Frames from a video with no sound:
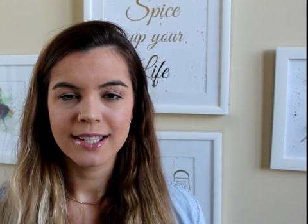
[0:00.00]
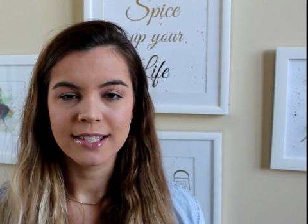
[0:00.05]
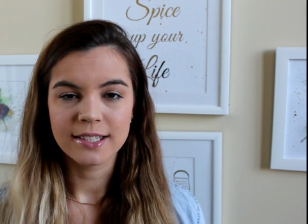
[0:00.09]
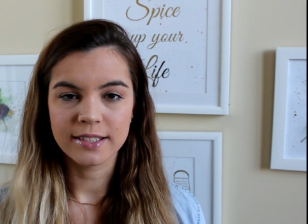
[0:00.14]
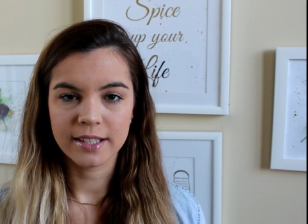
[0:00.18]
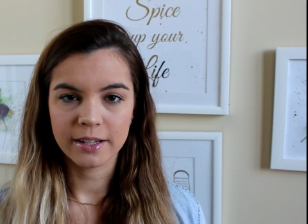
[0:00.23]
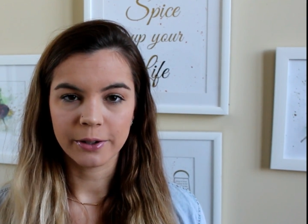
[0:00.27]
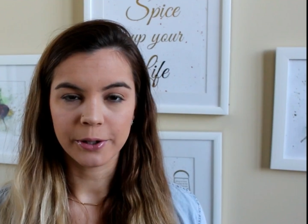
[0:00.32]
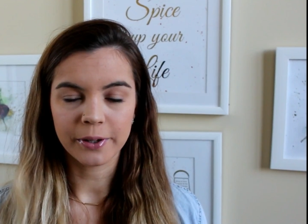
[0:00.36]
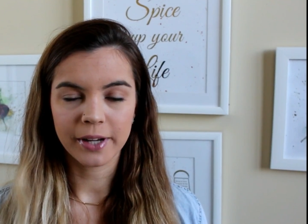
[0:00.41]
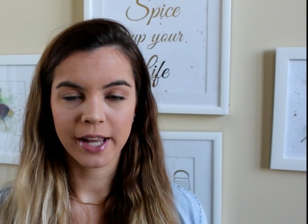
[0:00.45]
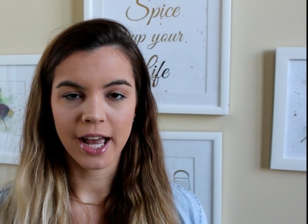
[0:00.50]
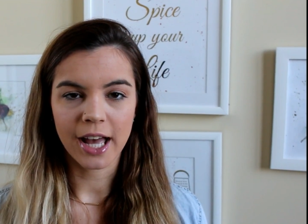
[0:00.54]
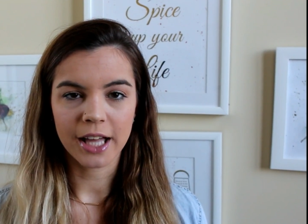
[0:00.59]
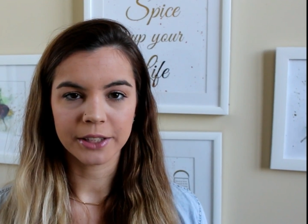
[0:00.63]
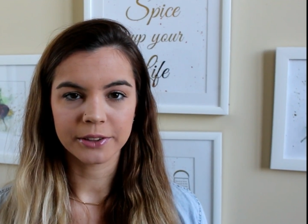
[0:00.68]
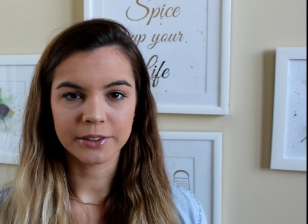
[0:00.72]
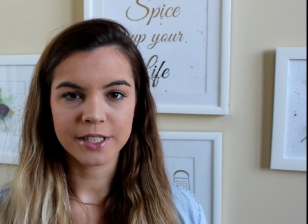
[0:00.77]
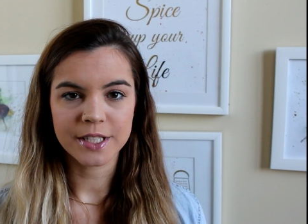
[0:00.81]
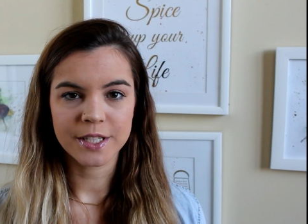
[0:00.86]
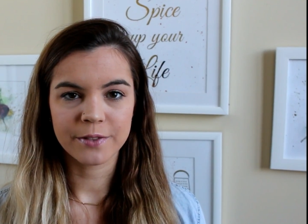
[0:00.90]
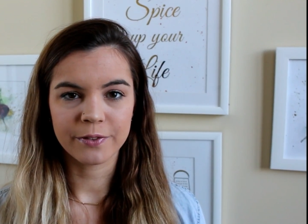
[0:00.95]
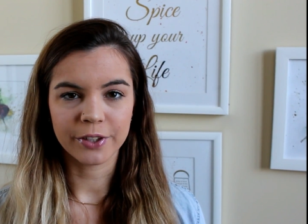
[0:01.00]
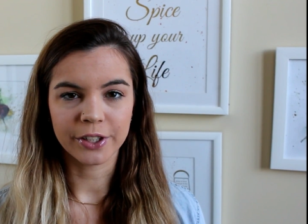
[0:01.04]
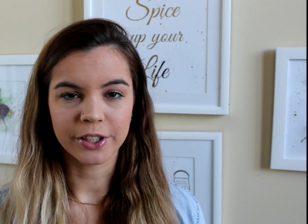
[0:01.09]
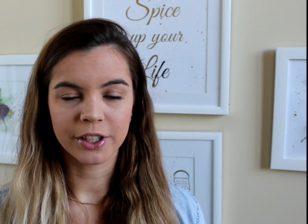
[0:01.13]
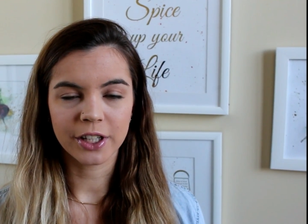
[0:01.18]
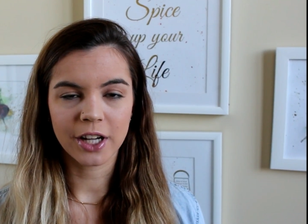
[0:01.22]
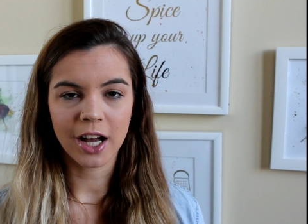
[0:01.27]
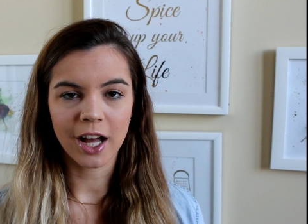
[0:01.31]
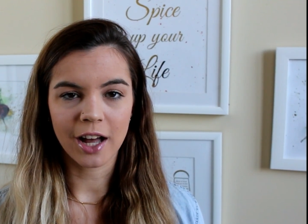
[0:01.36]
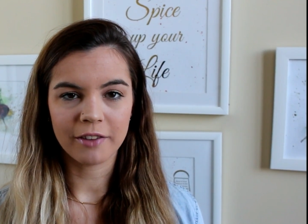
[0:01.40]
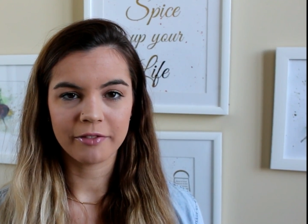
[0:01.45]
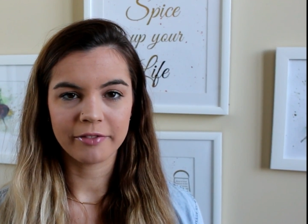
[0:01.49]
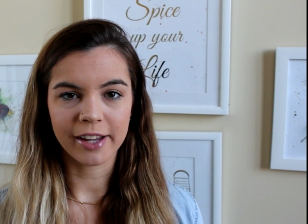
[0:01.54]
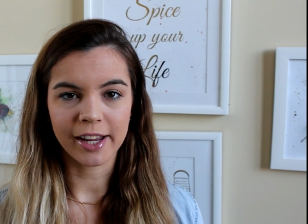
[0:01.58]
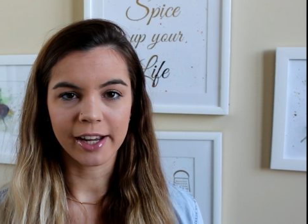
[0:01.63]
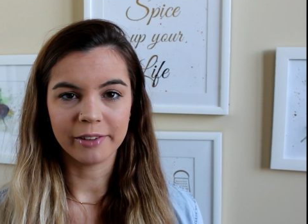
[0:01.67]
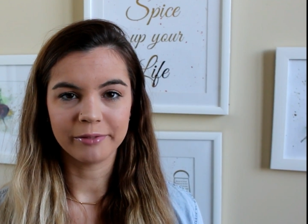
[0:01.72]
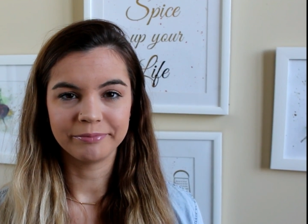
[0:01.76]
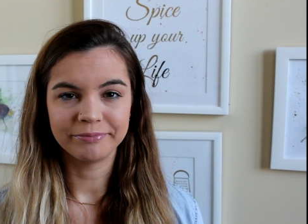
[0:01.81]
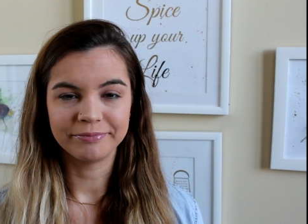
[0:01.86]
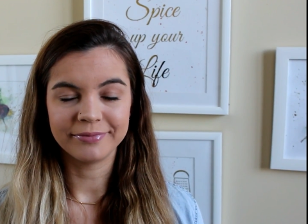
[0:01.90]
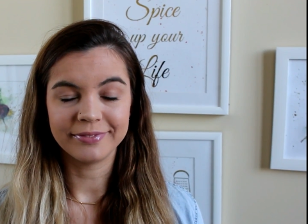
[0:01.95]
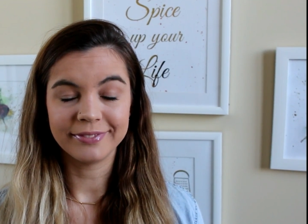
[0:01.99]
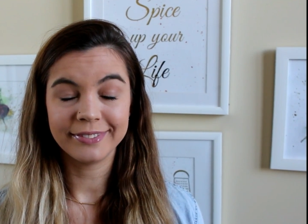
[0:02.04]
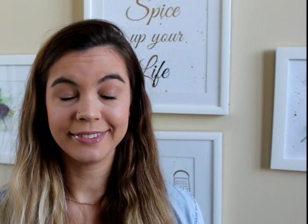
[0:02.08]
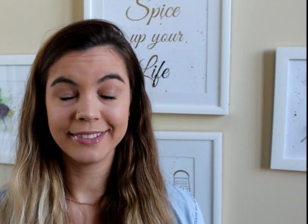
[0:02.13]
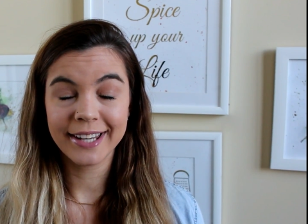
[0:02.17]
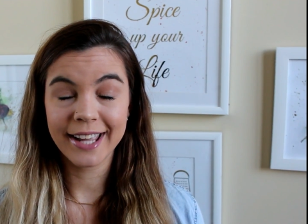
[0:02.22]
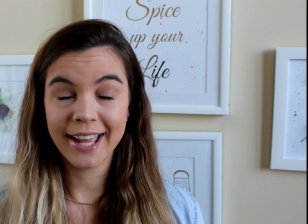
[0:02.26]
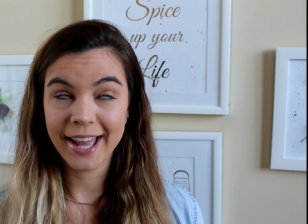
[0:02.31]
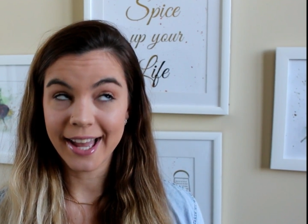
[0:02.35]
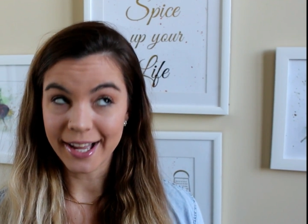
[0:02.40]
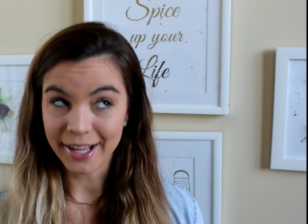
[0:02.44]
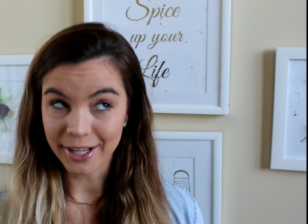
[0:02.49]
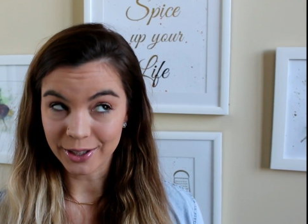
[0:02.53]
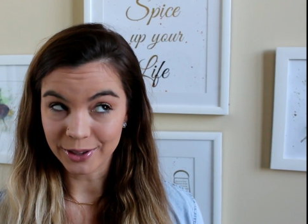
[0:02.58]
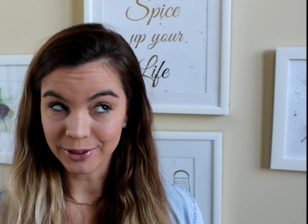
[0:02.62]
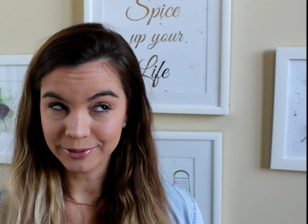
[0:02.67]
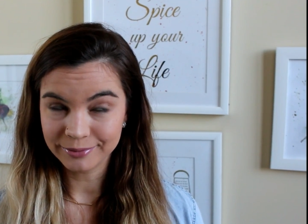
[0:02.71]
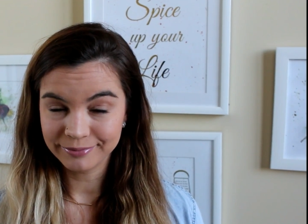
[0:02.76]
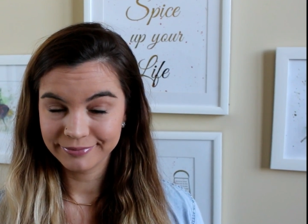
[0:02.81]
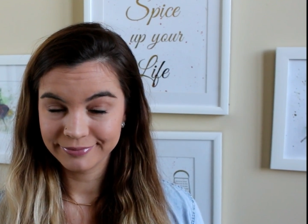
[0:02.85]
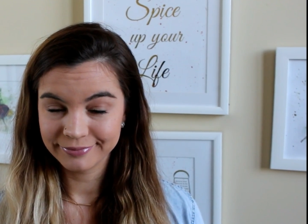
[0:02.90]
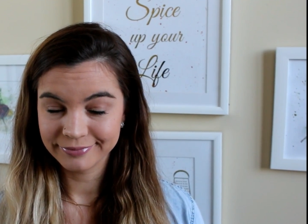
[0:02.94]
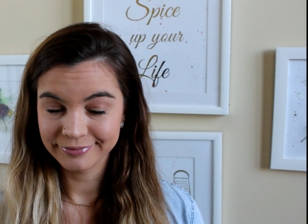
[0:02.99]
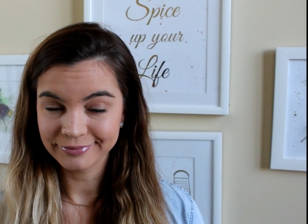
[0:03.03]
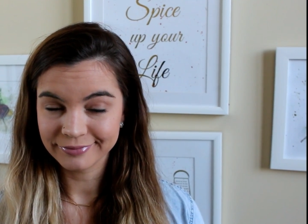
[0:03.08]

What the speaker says: 0 calories for your coffee. Now,